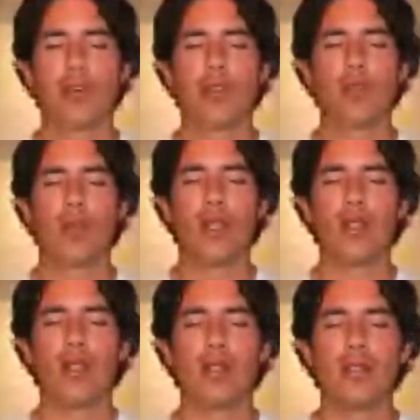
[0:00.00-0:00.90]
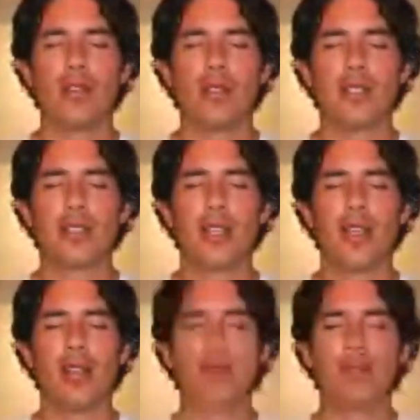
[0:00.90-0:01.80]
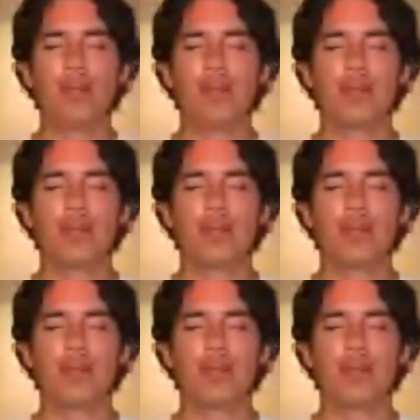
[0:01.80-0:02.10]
And while you exhale,